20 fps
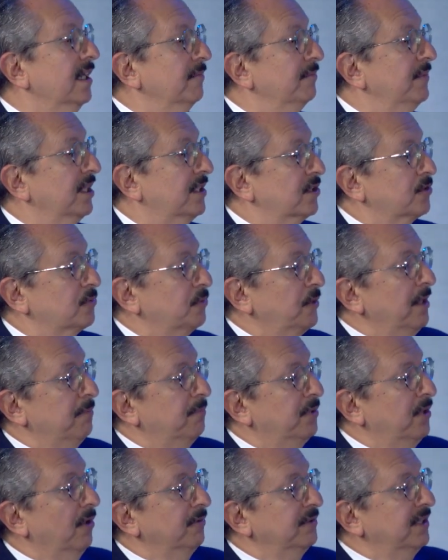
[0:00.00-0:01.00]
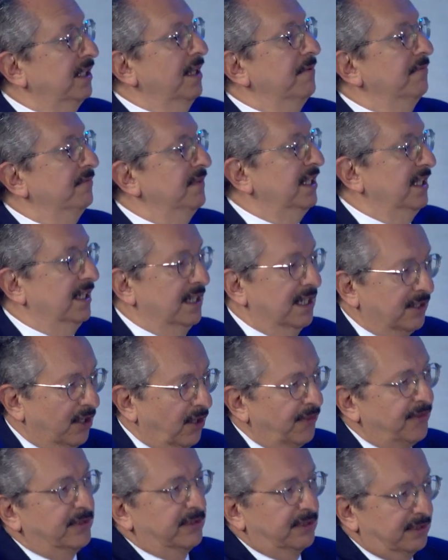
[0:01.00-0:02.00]
because we brought them in
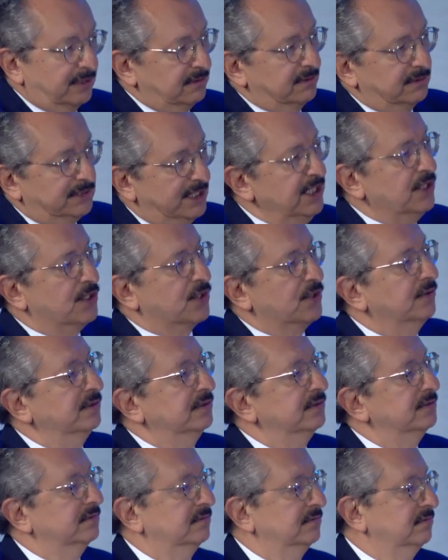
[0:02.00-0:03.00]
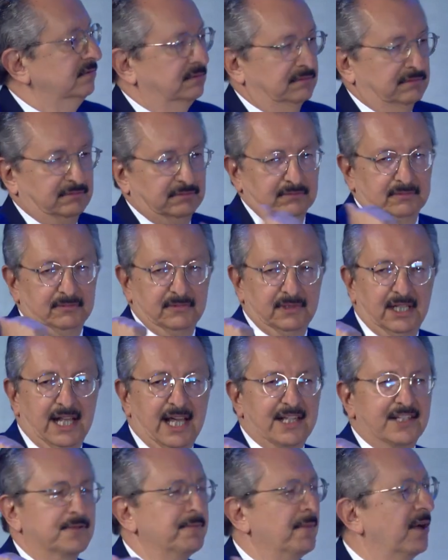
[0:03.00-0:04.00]
another issue
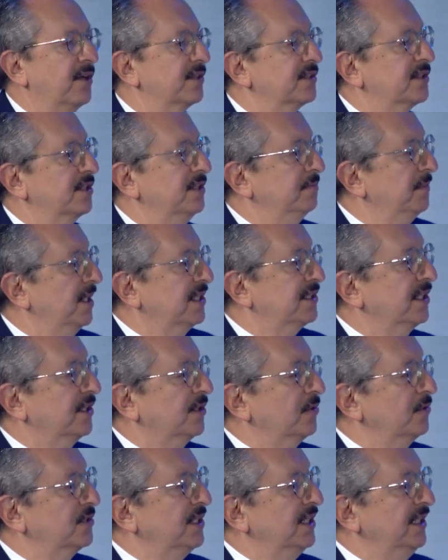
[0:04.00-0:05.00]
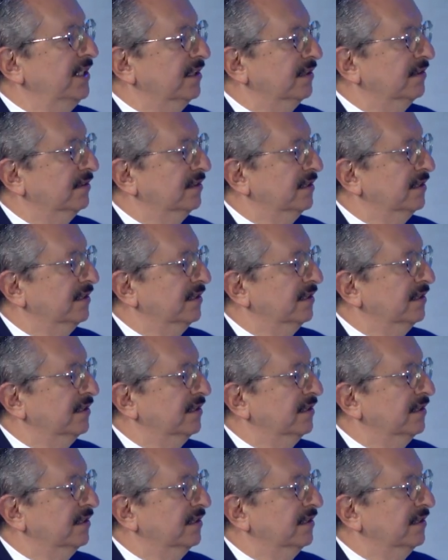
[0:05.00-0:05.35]
last March in Mexico City.